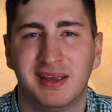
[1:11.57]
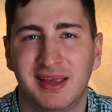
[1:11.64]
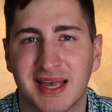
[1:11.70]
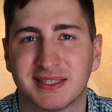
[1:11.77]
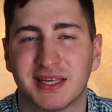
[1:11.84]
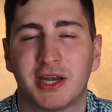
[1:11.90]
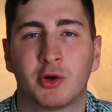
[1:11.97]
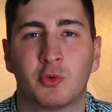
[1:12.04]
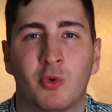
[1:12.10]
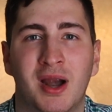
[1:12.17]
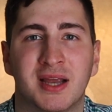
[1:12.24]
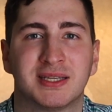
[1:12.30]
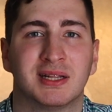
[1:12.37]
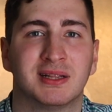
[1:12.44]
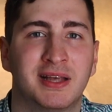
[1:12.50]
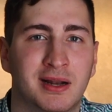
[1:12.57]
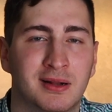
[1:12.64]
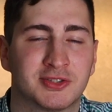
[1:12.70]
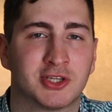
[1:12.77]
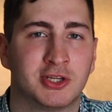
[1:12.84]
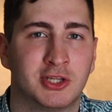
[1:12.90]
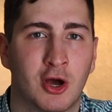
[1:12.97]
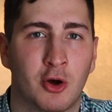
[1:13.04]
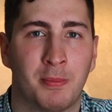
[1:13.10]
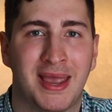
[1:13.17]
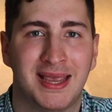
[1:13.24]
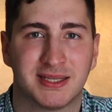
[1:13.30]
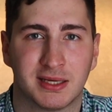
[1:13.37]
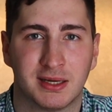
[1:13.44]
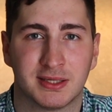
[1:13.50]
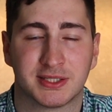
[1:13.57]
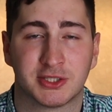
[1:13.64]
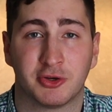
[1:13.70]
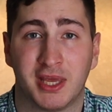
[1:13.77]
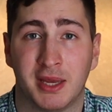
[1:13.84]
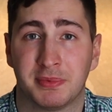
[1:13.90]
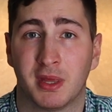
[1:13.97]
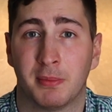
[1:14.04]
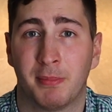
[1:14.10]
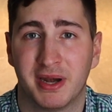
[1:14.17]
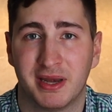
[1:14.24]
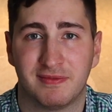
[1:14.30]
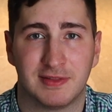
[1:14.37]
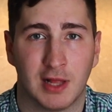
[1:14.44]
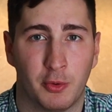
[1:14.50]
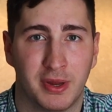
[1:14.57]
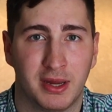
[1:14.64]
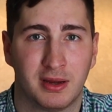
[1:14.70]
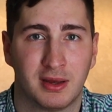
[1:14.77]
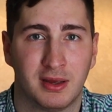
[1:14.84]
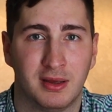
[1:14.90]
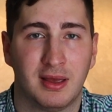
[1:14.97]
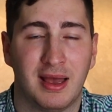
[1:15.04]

yes, it requires a little to no maintenance to keep the money flowing.